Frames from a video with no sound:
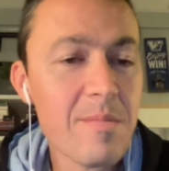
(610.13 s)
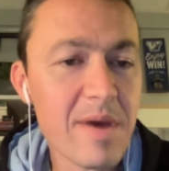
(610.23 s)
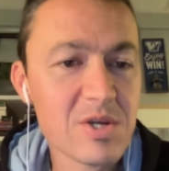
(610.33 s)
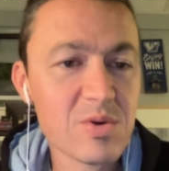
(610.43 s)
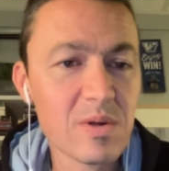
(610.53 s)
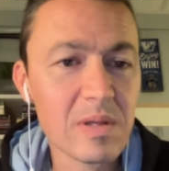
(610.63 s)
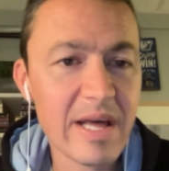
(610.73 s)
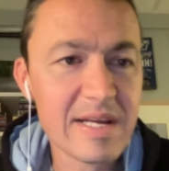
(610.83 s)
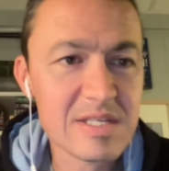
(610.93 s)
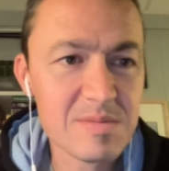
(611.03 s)
Make sure you
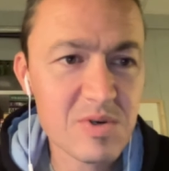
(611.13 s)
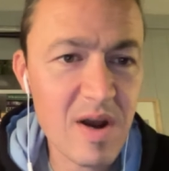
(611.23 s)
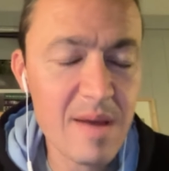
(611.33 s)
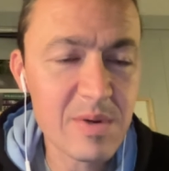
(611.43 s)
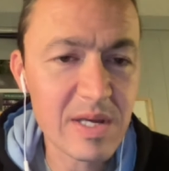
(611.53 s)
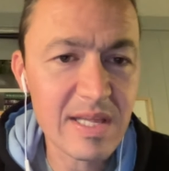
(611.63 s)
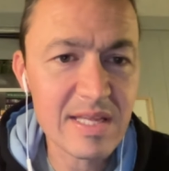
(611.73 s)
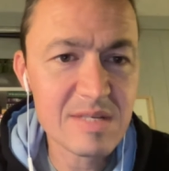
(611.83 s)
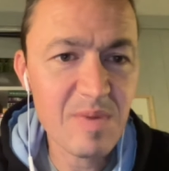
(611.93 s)
like and subscribe. You can get this